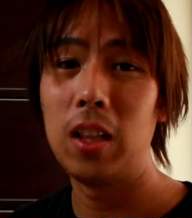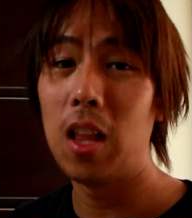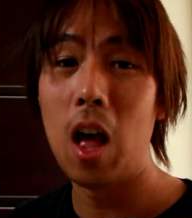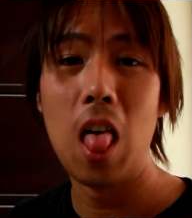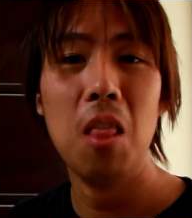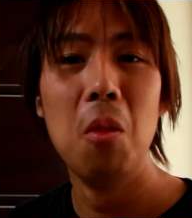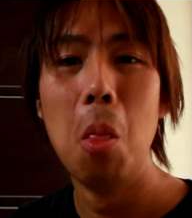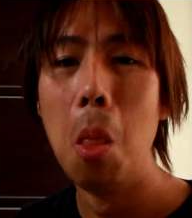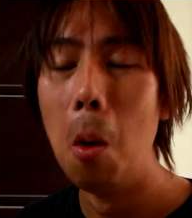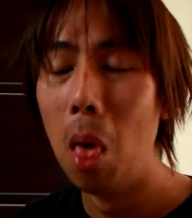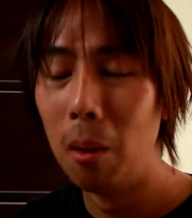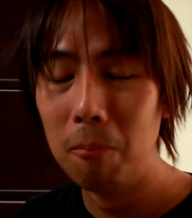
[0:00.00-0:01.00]
of,
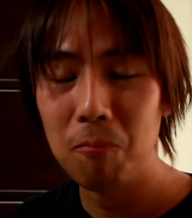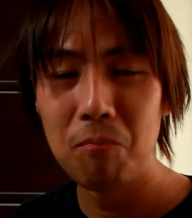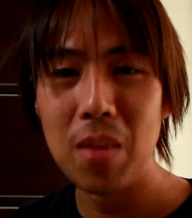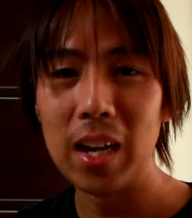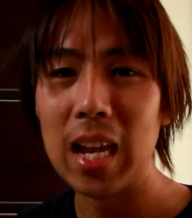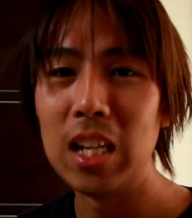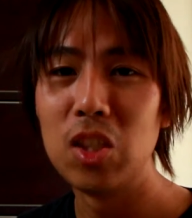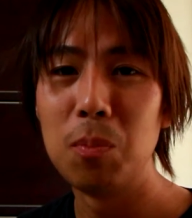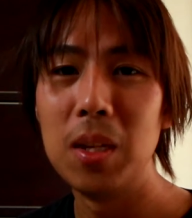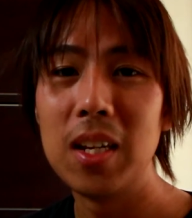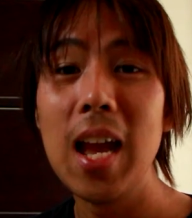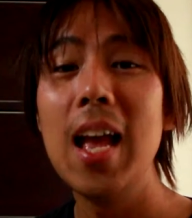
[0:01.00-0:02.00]
I can't
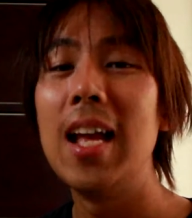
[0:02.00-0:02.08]
speak.